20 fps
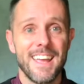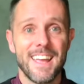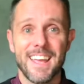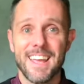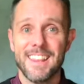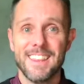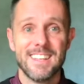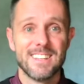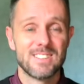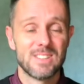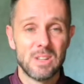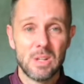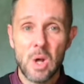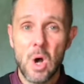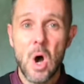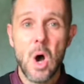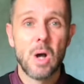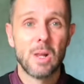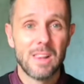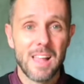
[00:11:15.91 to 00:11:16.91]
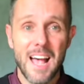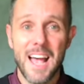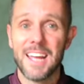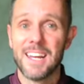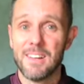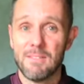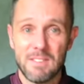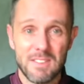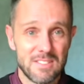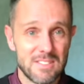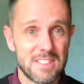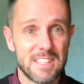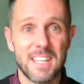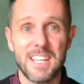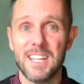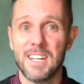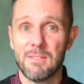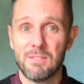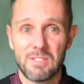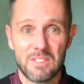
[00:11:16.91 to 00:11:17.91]
in this long line of the
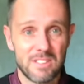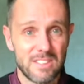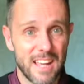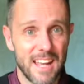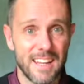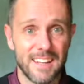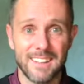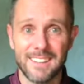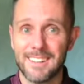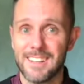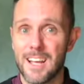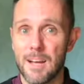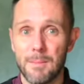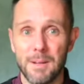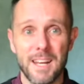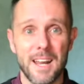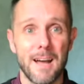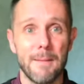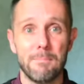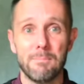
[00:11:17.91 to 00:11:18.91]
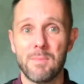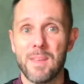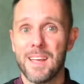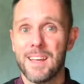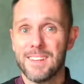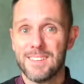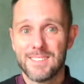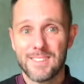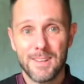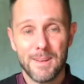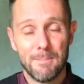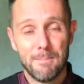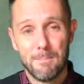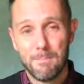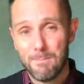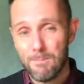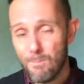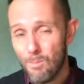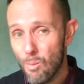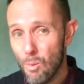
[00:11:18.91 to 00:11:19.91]
seed of Satan coming up to
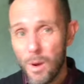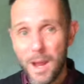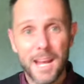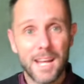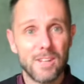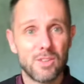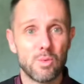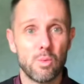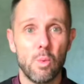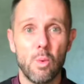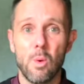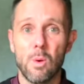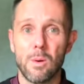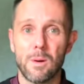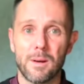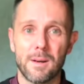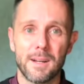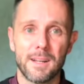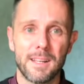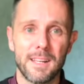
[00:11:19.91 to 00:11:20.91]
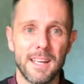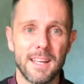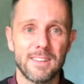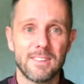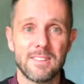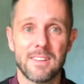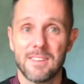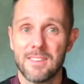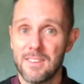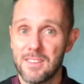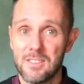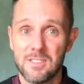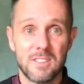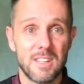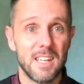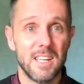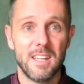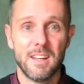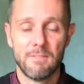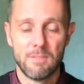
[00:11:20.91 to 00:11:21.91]
wage war against the
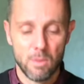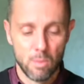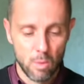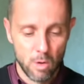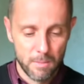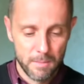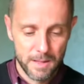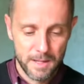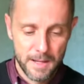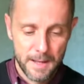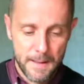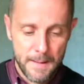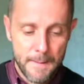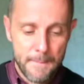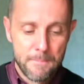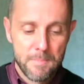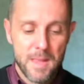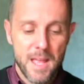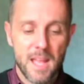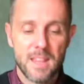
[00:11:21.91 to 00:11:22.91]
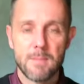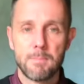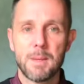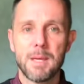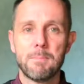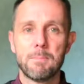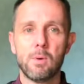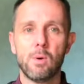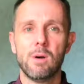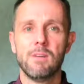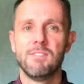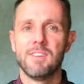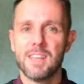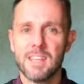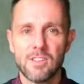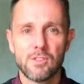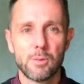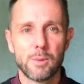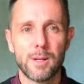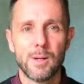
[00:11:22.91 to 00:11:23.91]
seed of the woman. And the people of
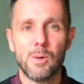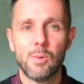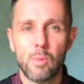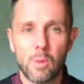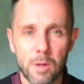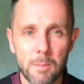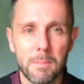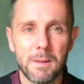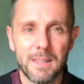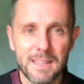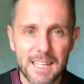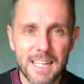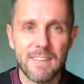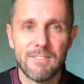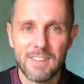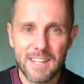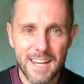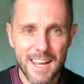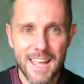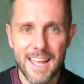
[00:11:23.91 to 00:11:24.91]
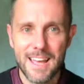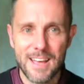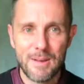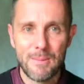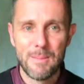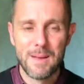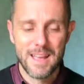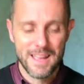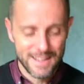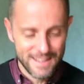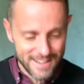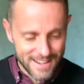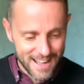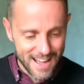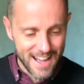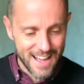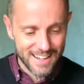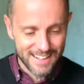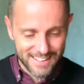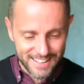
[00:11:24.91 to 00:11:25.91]
Israel were believing him and
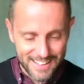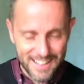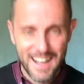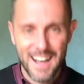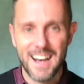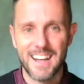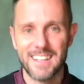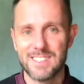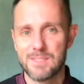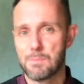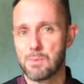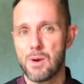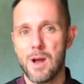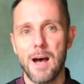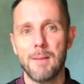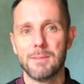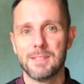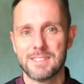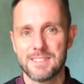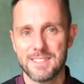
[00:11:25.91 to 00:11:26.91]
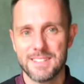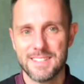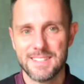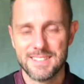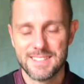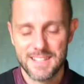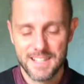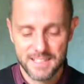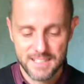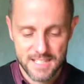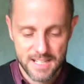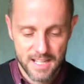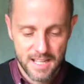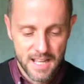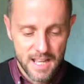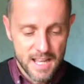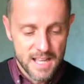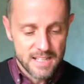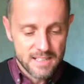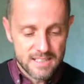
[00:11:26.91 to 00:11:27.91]
not God's promises. And to
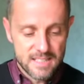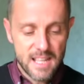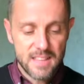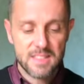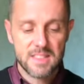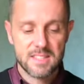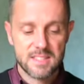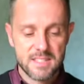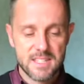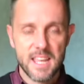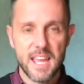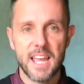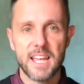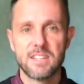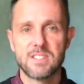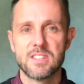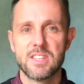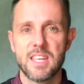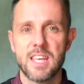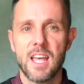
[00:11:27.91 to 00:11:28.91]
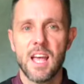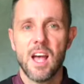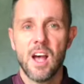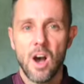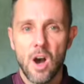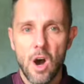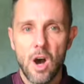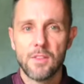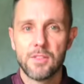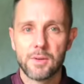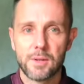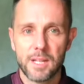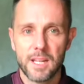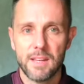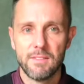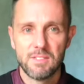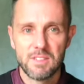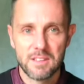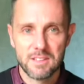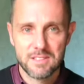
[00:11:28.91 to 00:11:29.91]
set the stage, the author
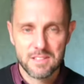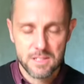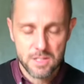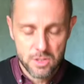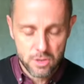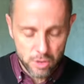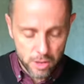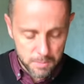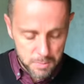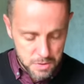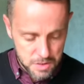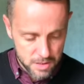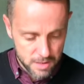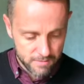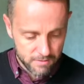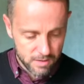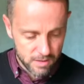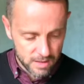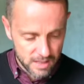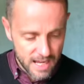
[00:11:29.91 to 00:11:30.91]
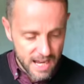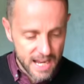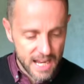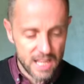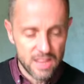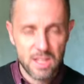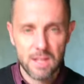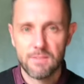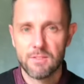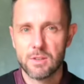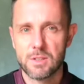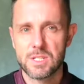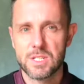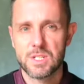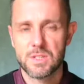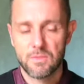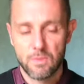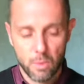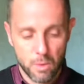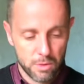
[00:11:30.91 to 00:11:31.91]
gives us a description of Goliath in
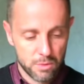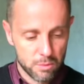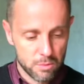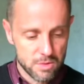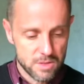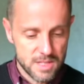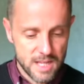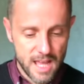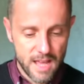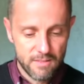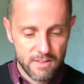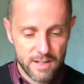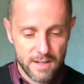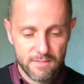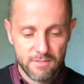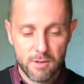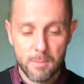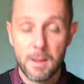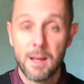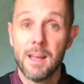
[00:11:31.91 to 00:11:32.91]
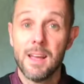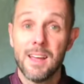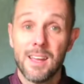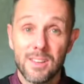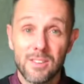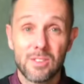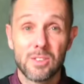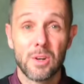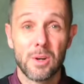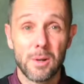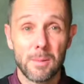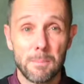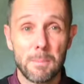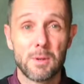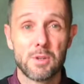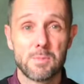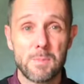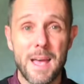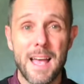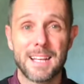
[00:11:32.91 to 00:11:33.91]
verses 4 through 7. And from a certain
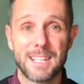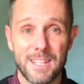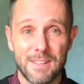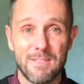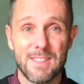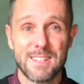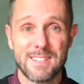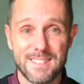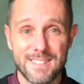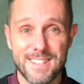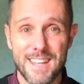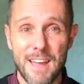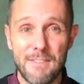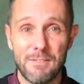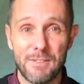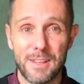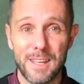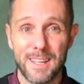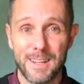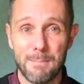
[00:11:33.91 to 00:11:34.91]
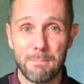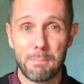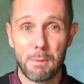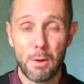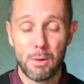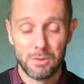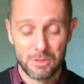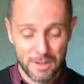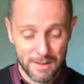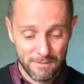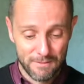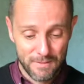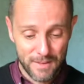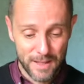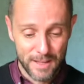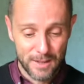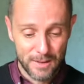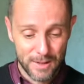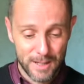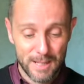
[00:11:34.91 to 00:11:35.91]
perspective, this is definitely an imposing
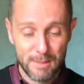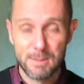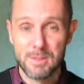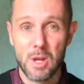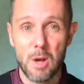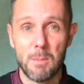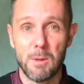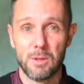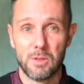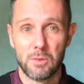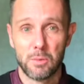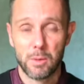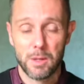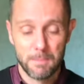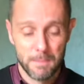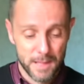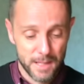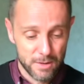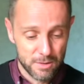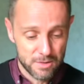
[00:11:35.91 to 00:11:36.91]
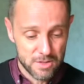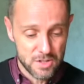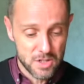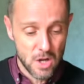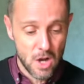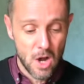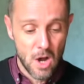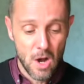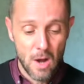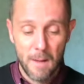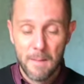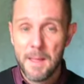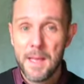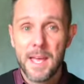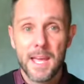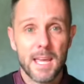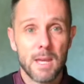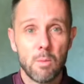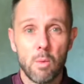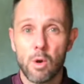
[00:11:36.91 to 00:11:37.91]
figure. He was almost 3 meters tall.
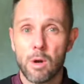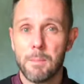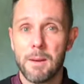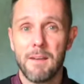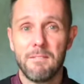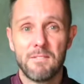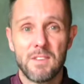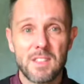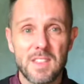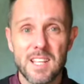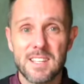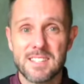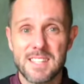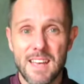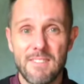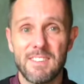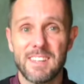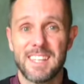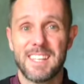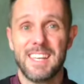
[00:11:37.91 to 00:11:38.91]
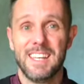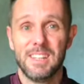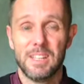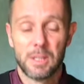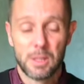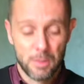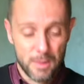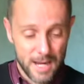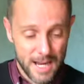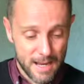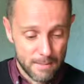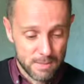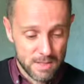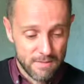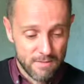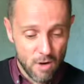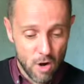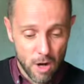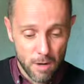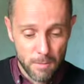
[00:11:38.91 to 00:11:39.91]
He wore about 57 kilograms
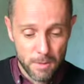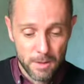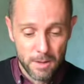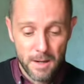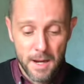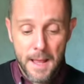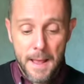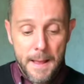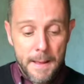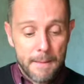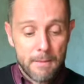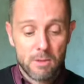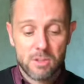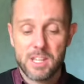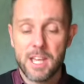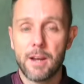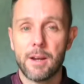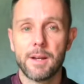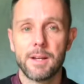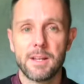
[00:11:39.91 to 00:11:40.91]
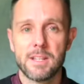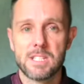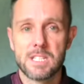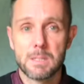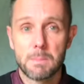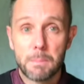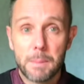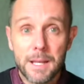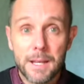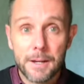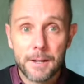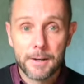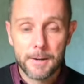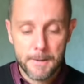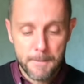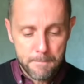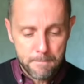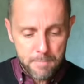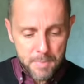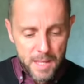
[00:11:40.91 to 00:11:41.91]
of armor. He was carrying a
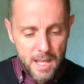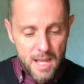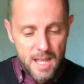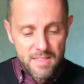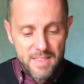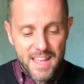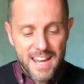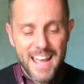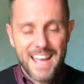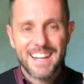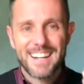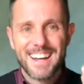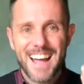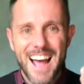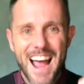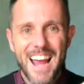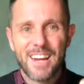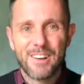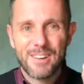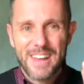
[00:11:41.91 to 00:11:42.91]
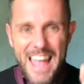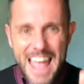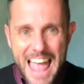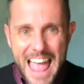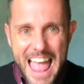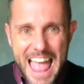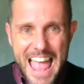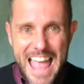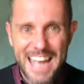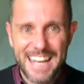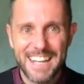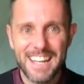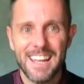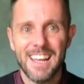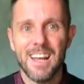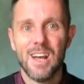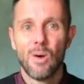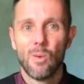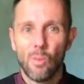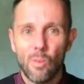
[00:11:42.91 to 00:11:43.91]
spear that had an iron head
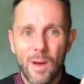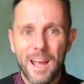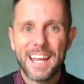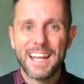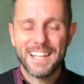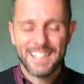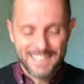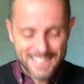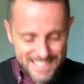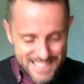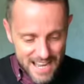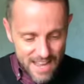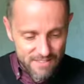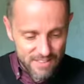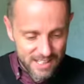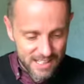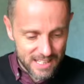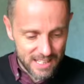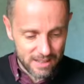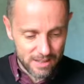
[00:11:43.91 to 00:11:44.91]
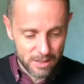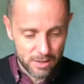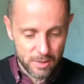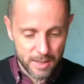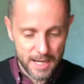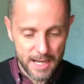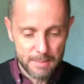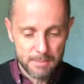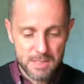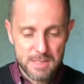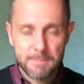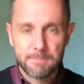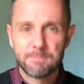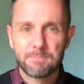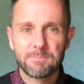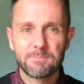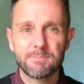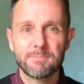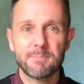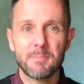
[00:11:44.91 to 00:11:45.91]
weighing 7 kilograms.
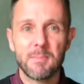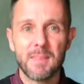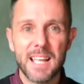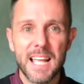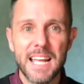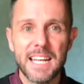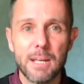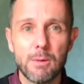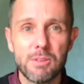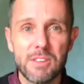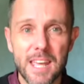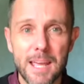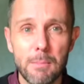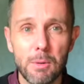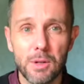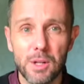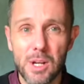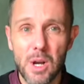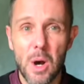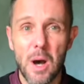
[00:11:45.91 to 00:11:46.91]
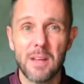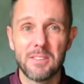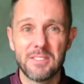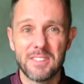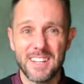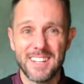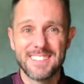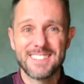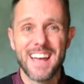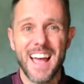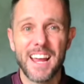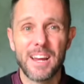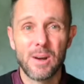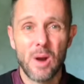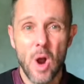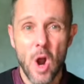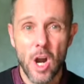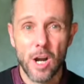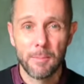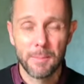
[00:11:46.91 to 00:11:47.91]
And he was able to cause an entire
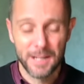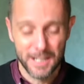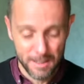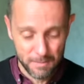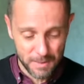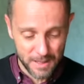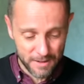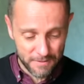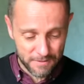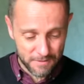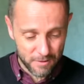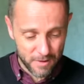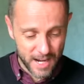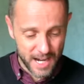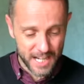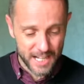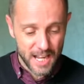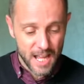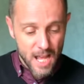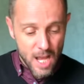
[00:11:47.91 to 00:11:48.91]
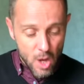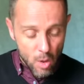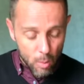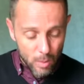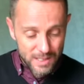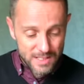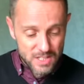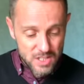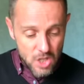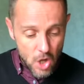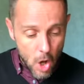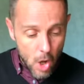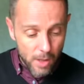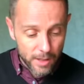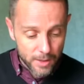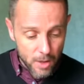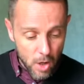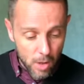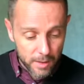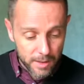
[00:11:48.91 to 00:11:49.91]
army to be afraid. When Saul
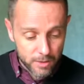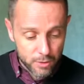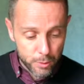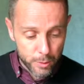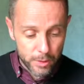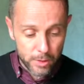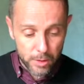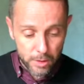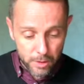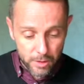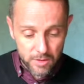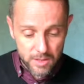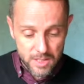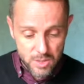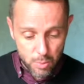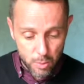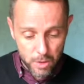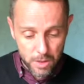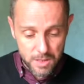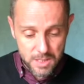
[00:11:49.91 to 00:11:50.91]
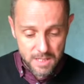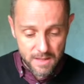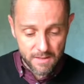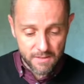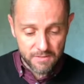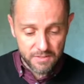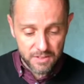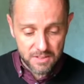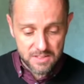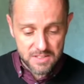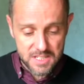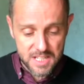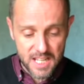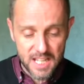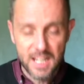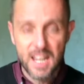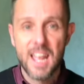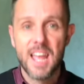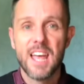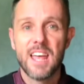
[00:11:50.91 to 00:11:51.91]
and all Israel heard these words of the
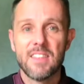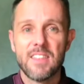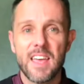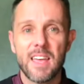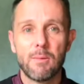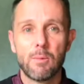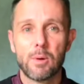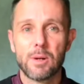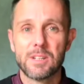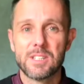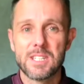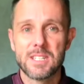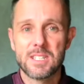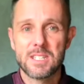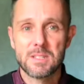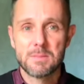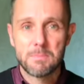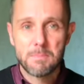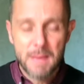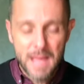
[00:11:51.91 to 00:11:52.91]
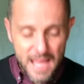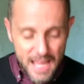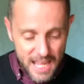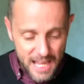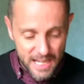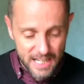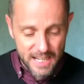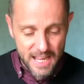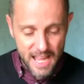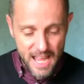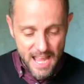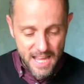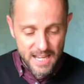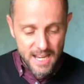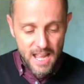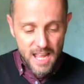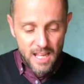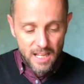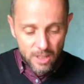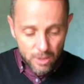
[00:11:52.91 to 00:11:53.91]
Philistine, they were dismayed
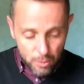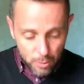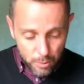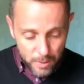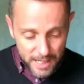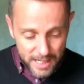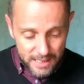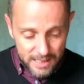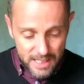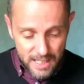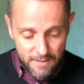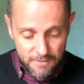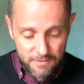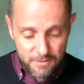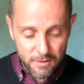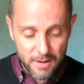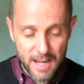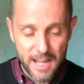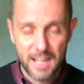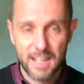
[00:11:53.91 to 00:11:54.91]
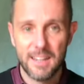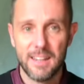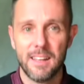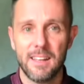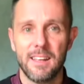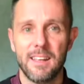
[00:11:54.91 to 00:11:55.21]
and greatly afraid.